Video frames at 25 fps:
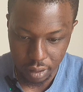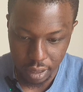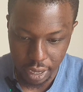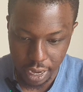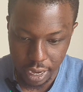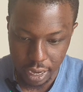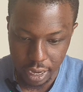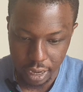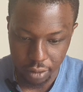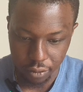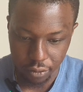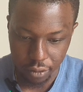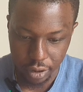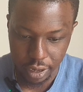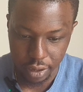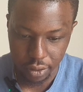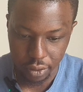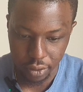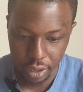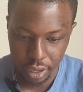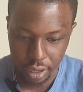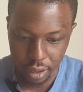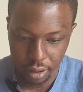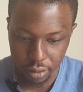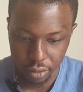Ah, right.
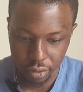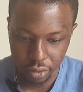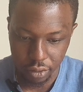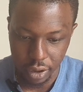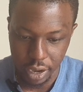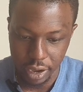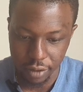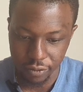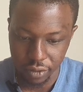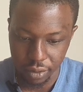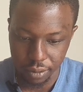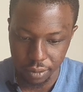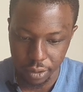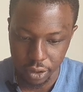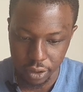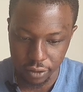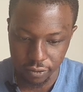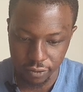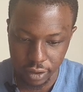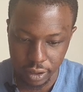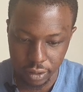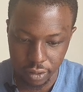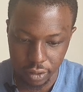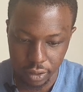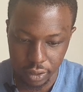Okay. So I have some other
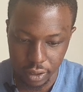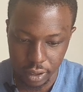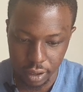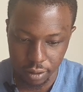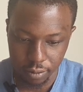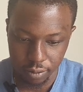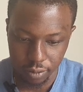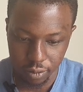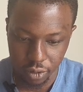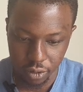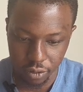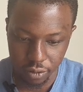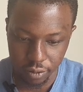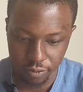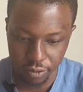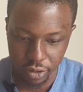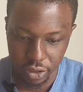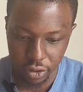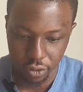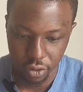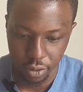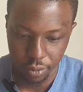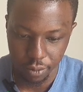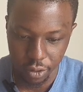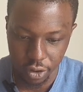things in there. So the
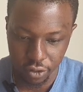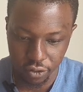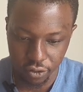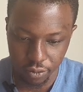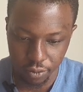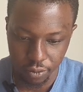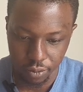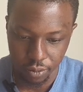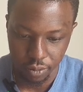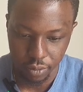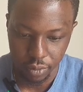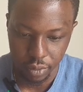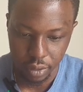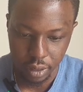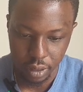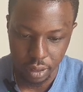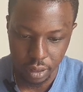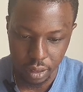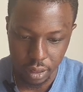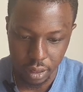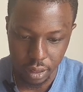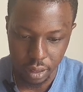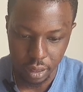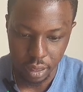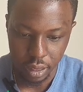video compression,
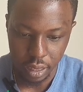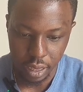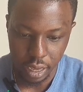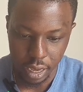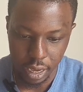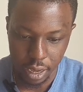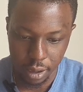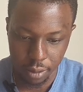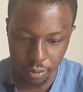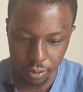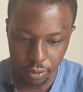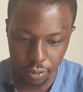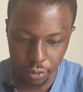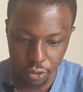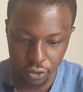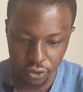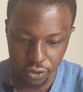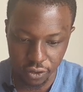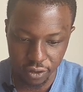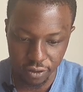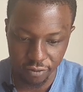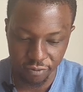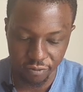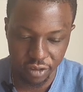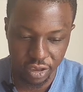
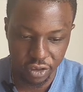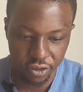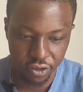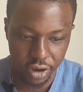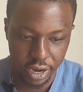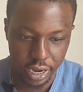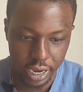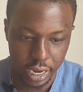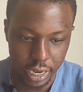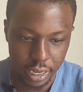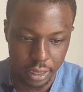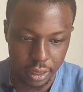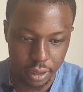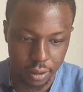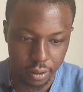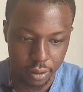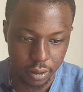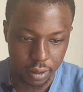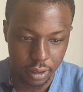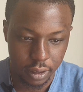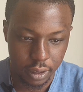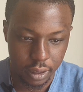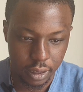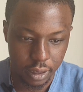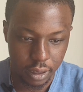which is a feature I added,
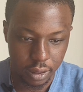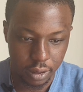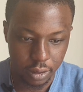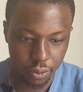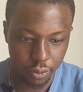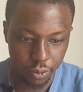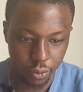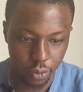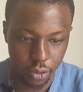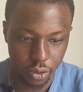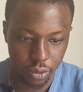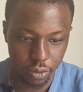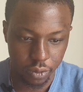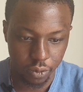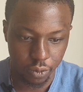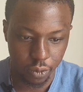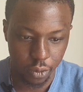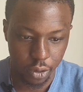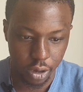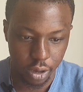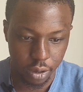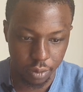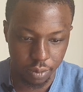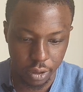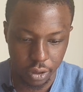wouldn't
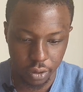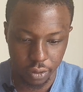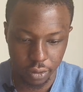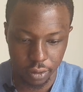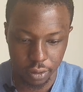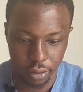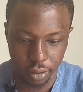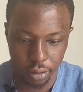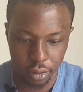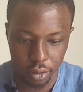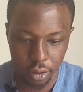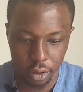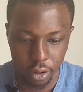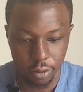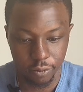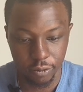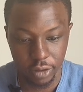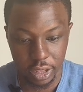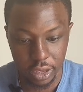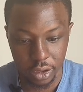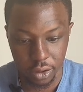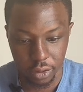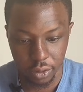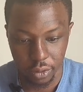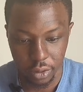work because it's not a
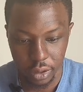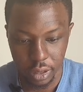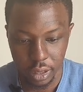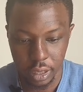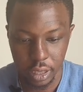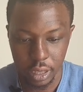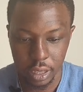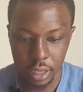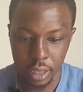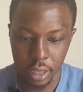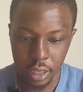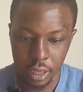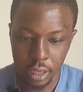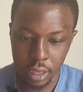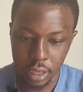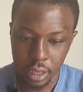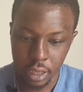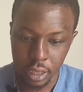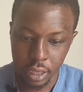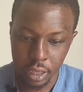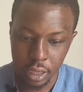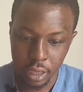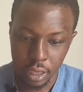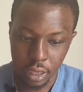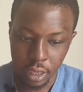video.
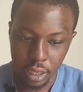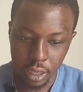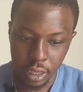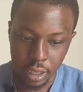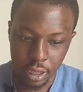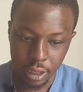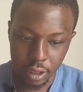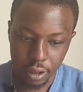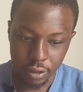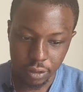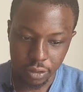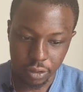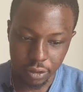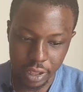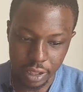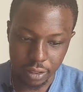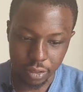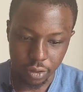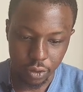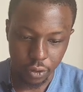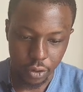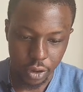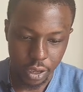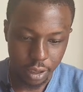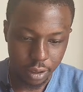So
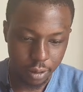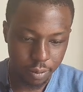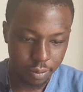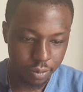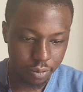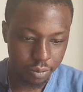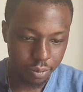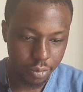that's annoying.